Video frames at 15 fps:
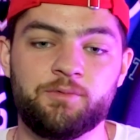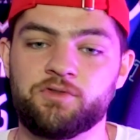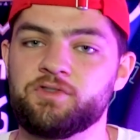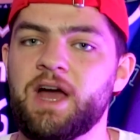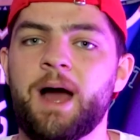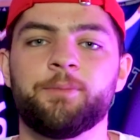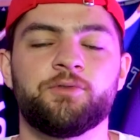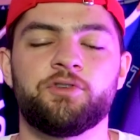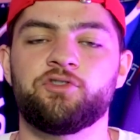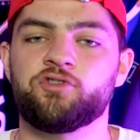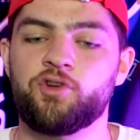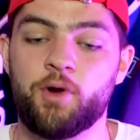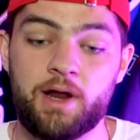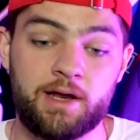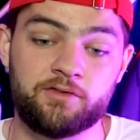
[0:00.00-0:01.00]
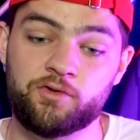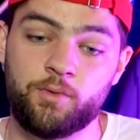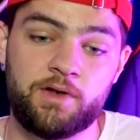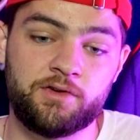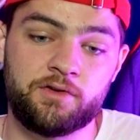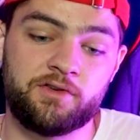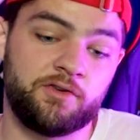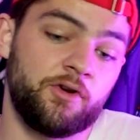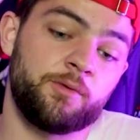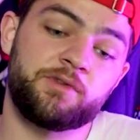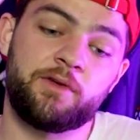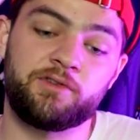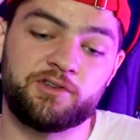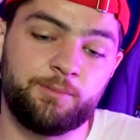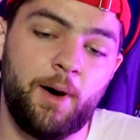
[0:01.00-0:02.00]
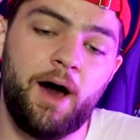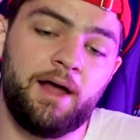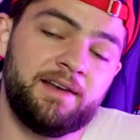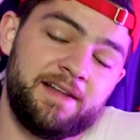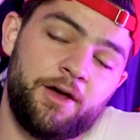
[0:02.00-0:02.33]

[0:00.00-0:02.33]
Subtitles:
just absolutely showed against the Wizards and earned himself a spot.